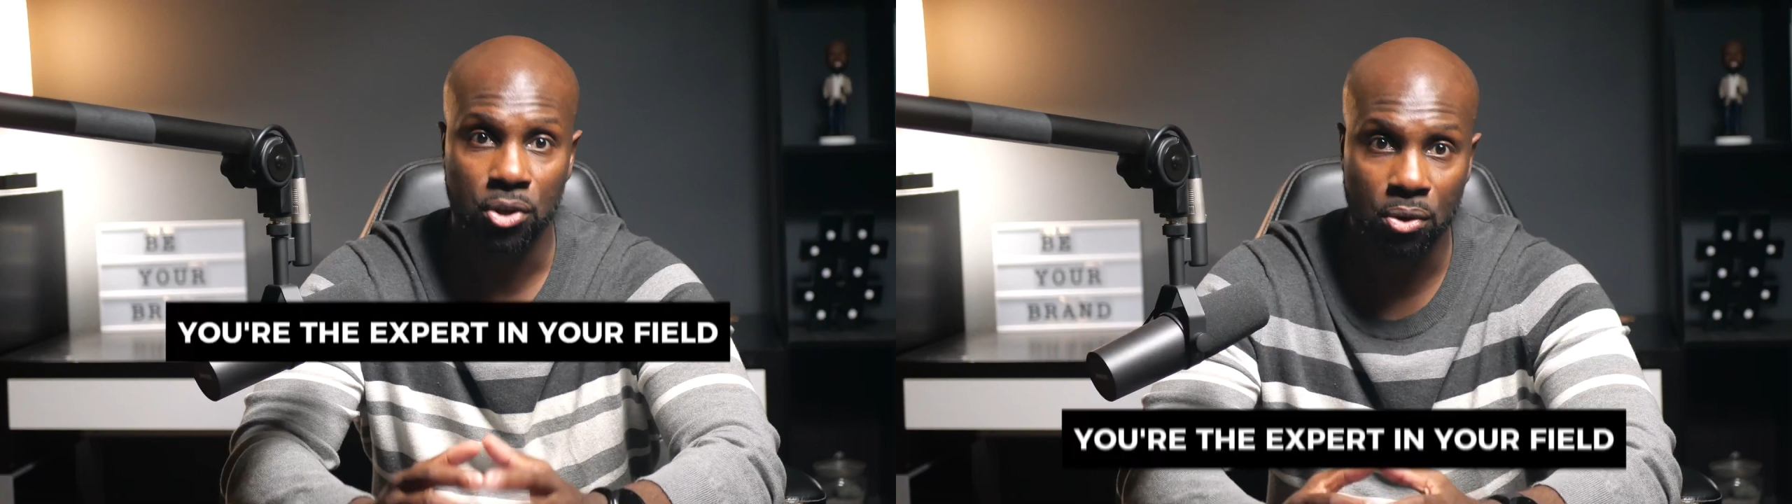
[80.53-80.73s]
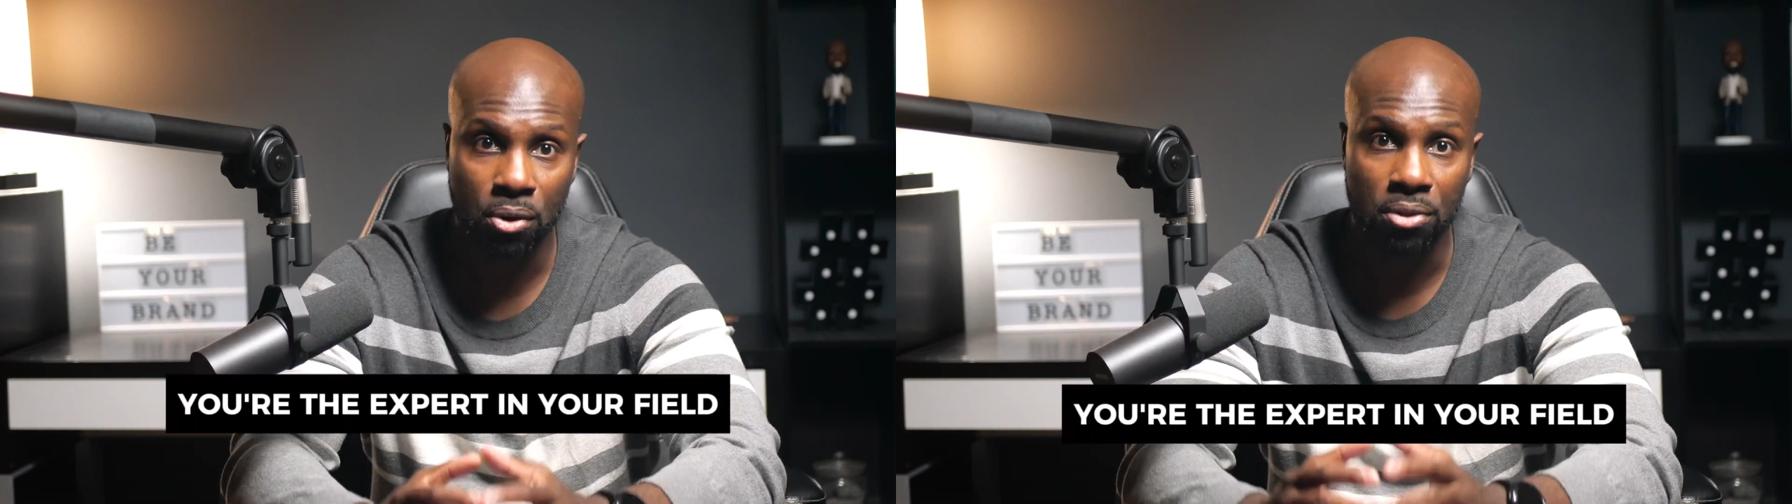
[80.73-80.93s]

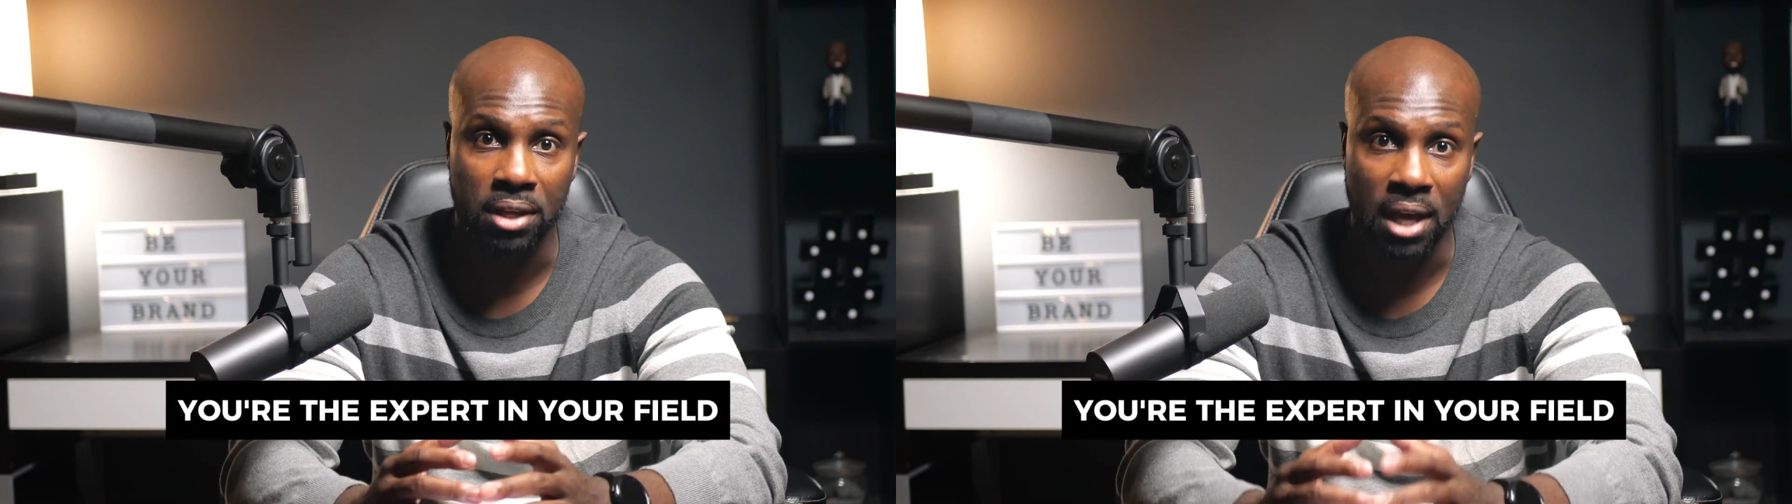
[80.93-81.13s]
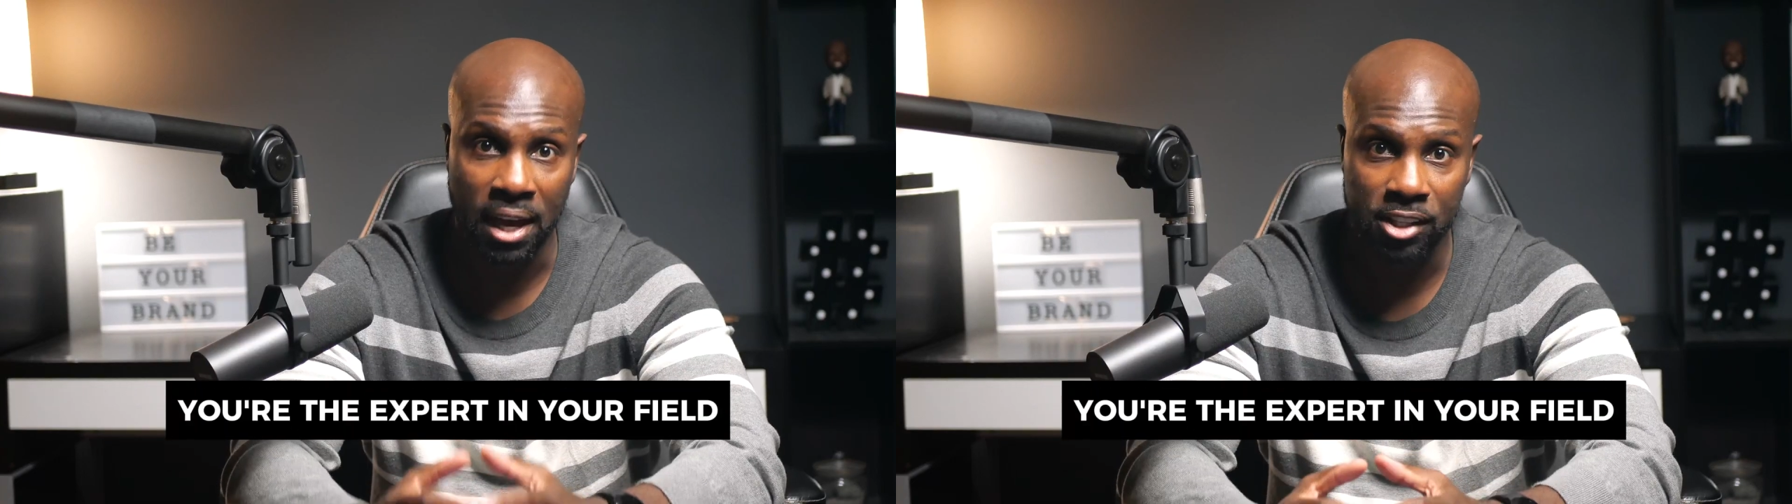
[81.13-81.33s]
You're
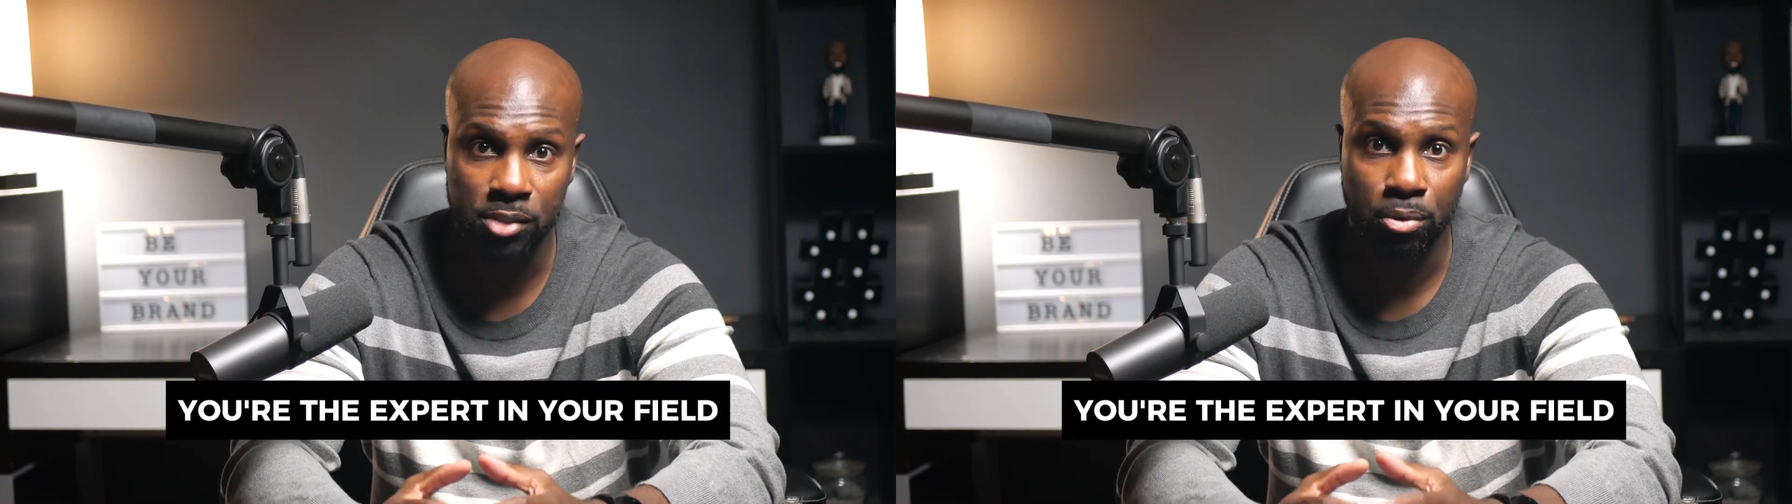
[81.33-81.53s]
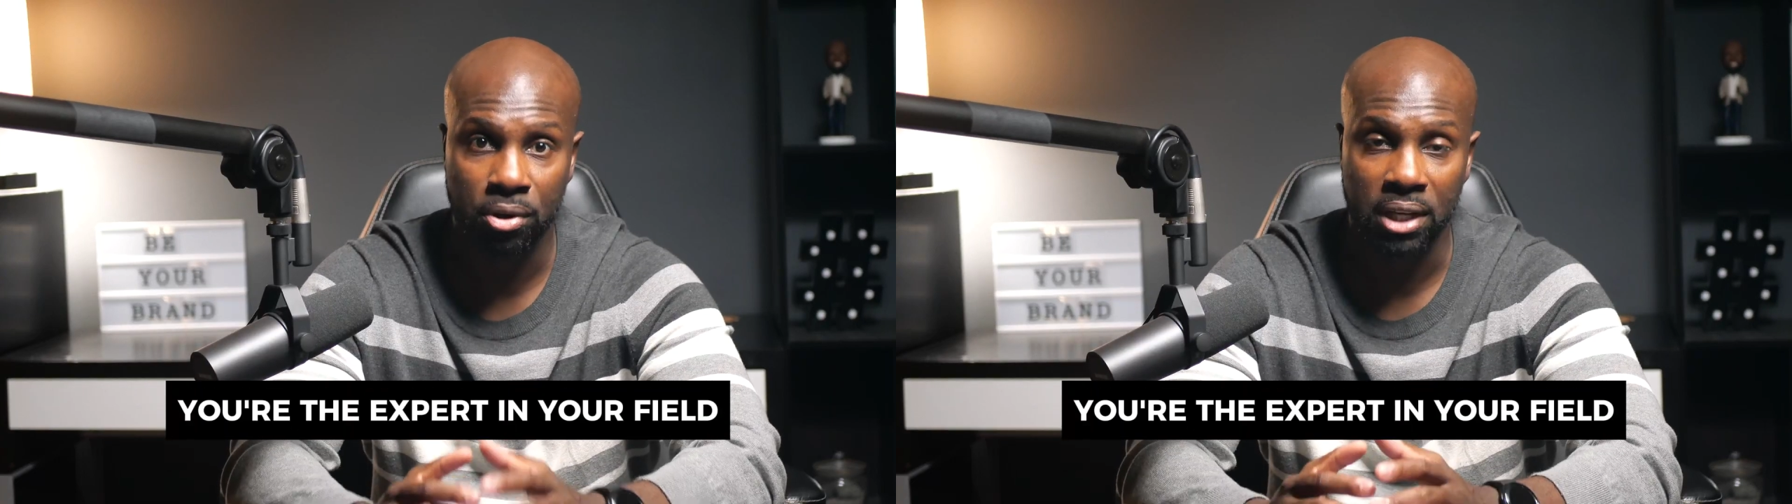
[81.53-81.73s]
the
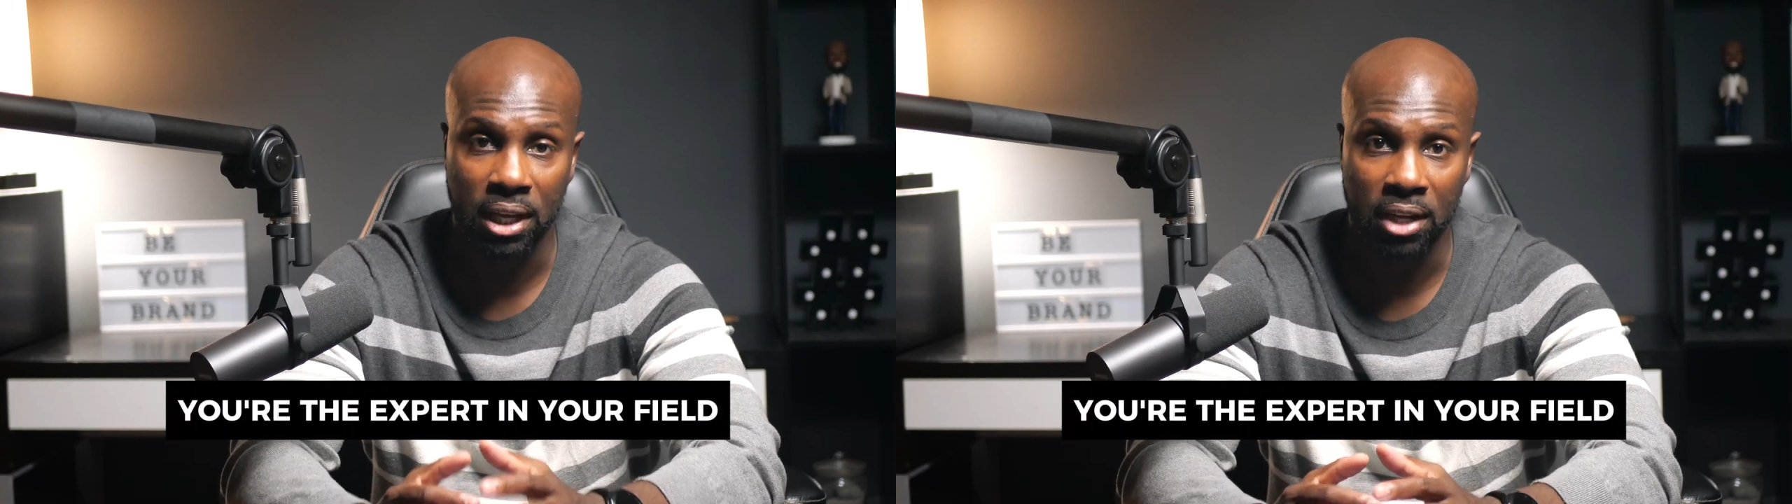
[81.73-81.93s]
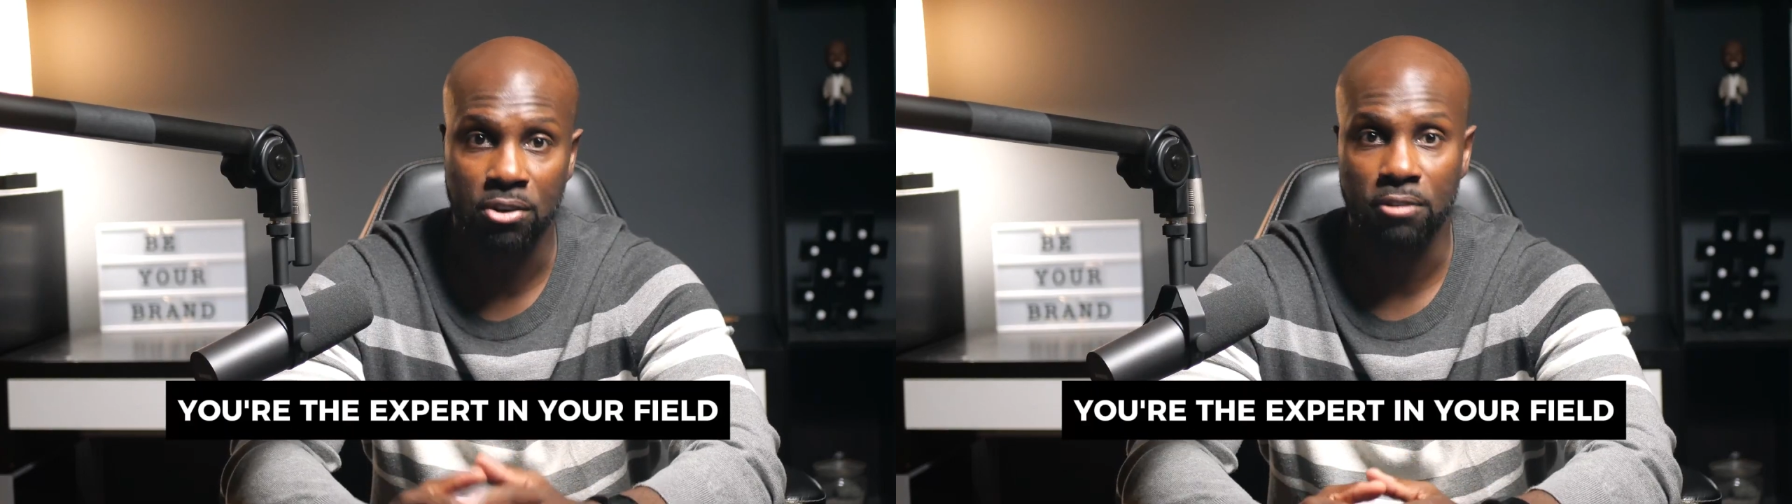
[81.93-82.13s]
expert
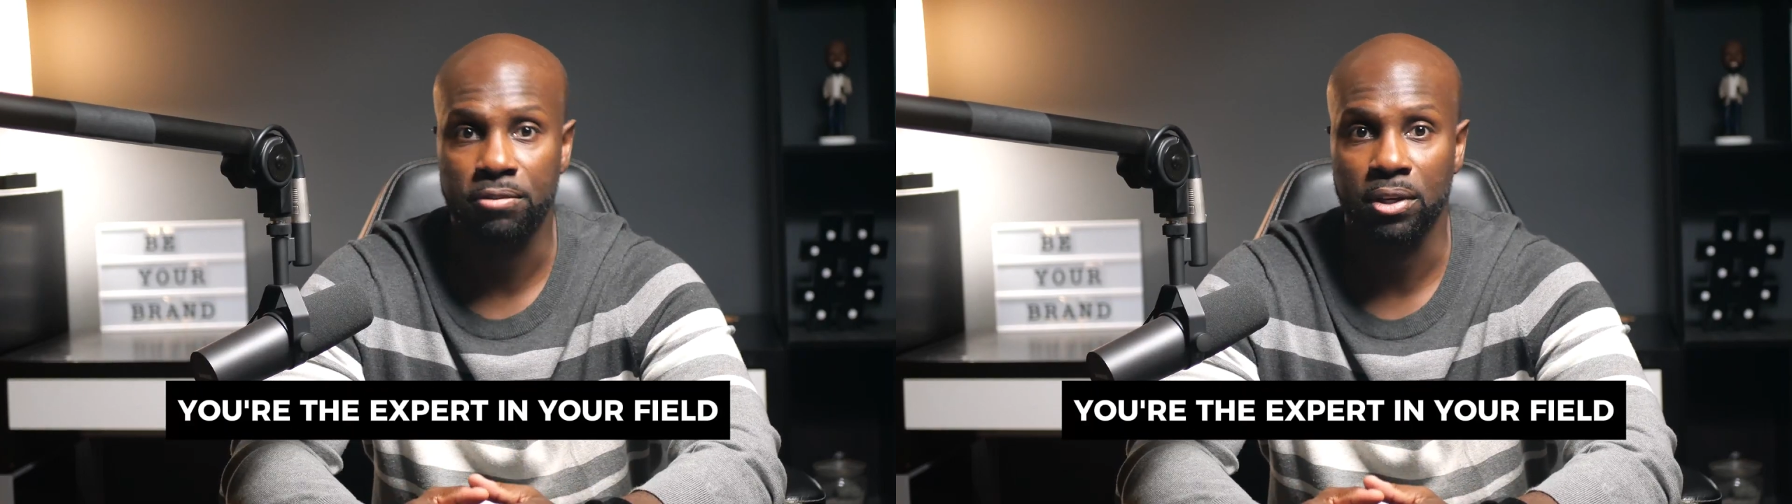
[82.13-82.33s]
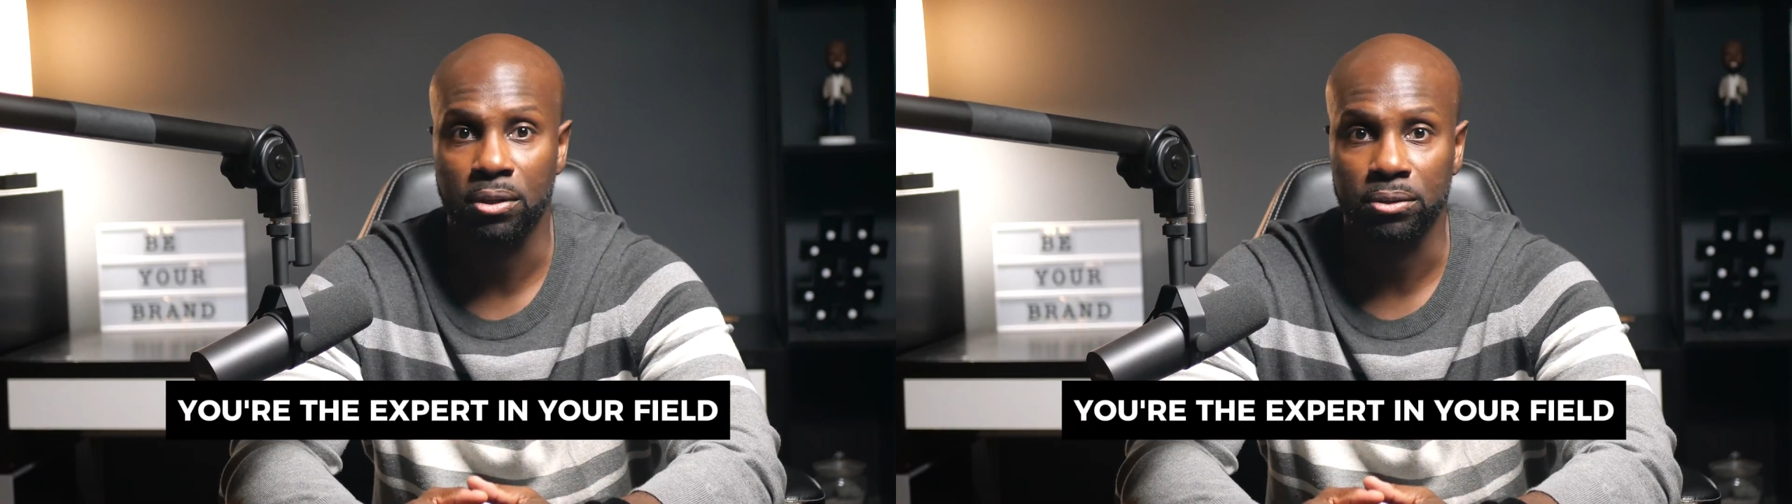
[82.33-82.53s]
in your
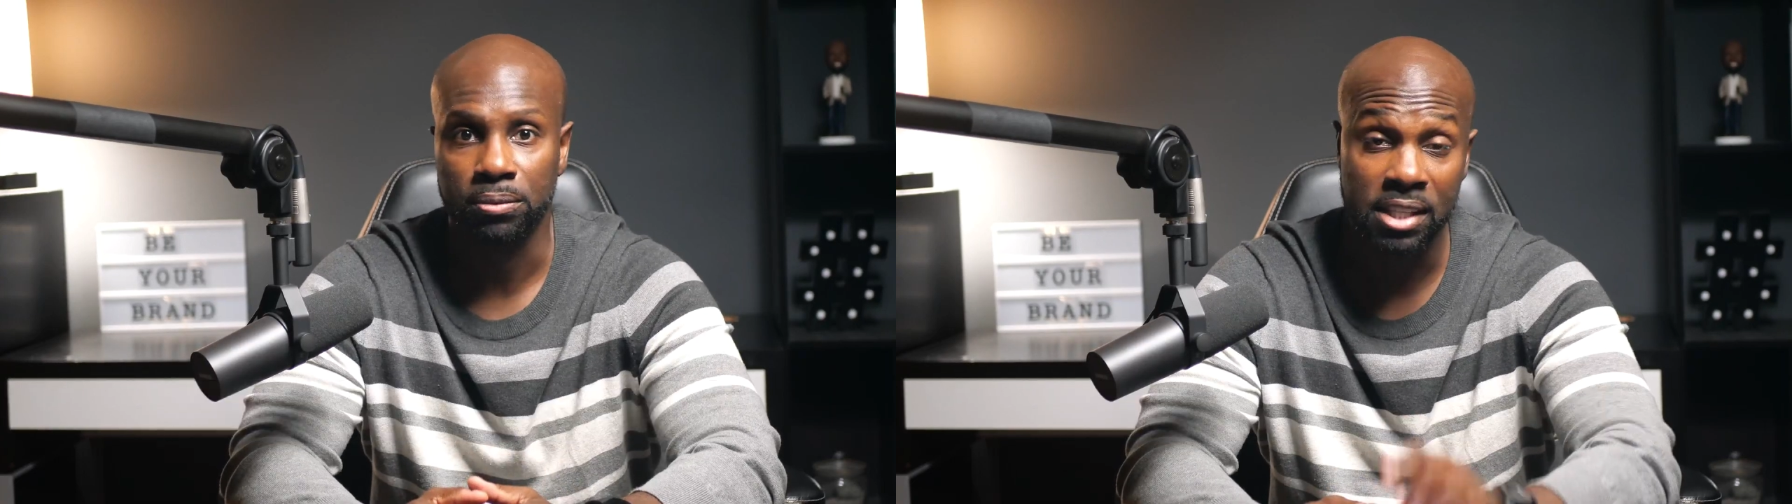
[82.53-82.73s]
field.